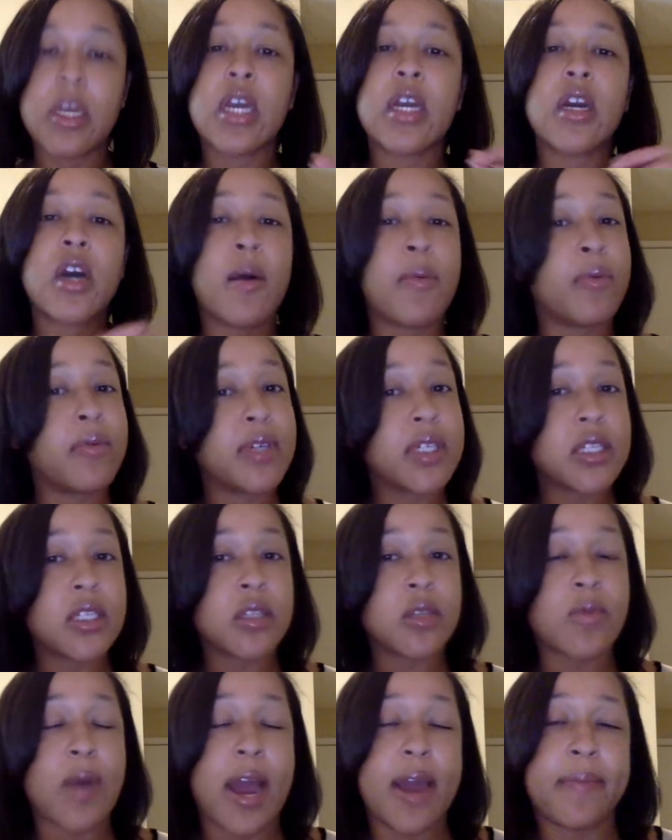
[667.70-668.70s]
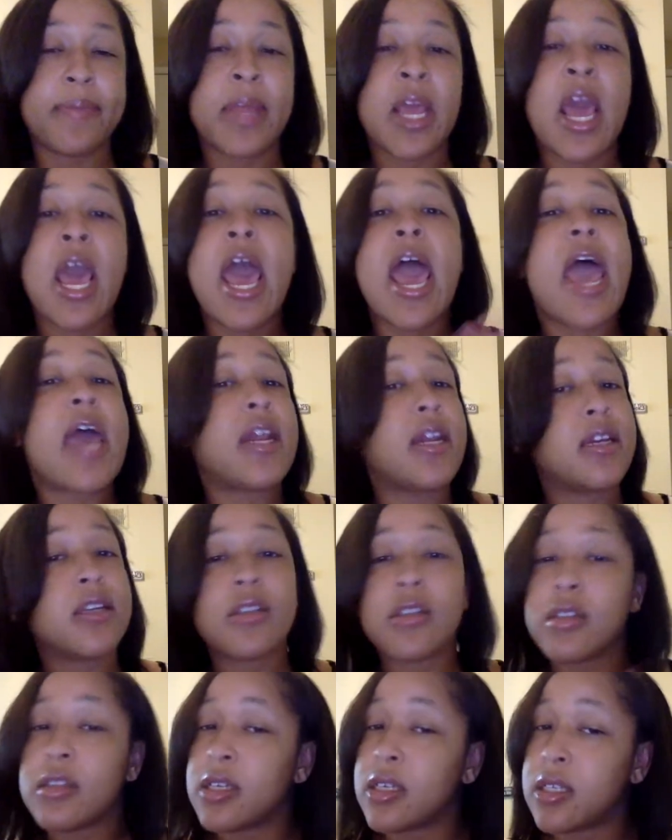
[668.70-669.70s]
A couple reasons why. And this
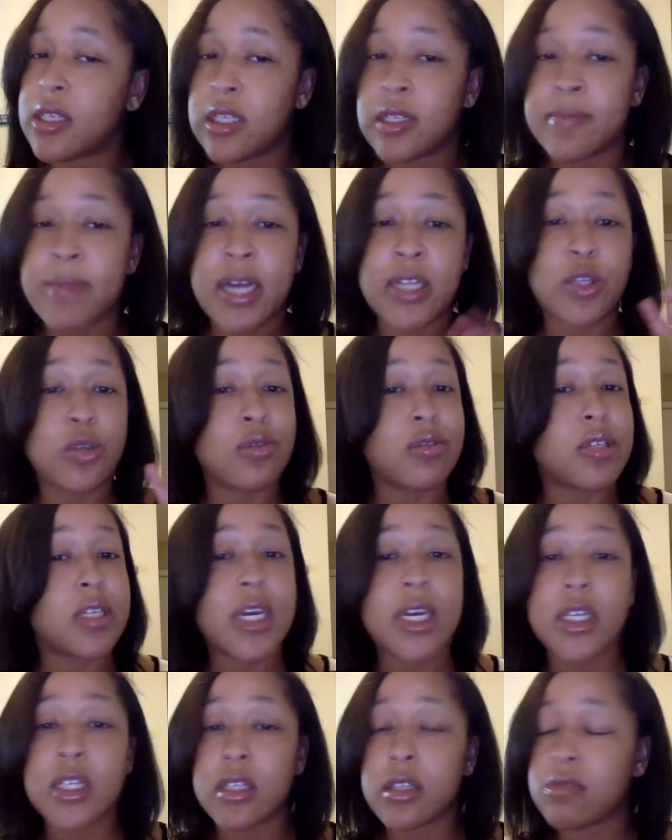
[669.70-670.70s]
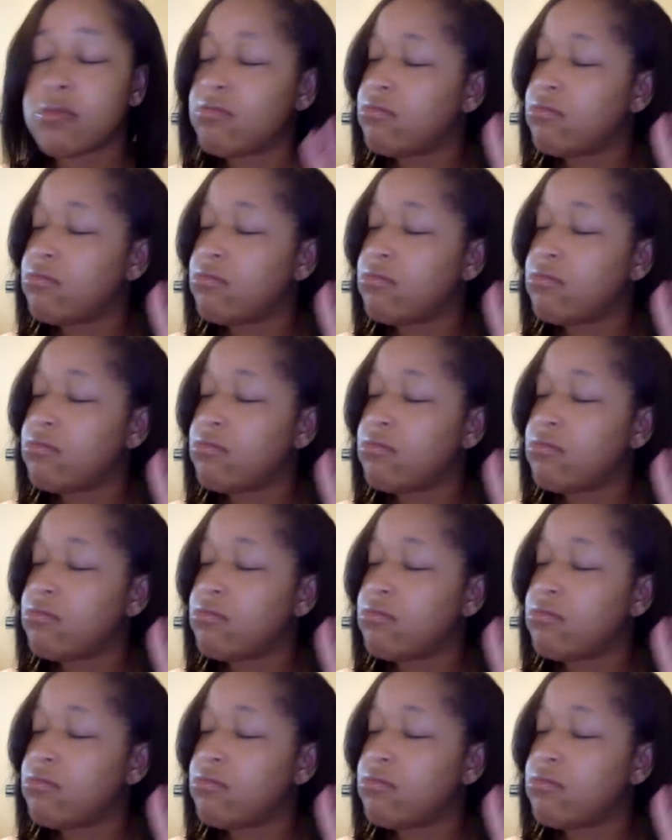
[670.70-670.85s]
this is my two cents.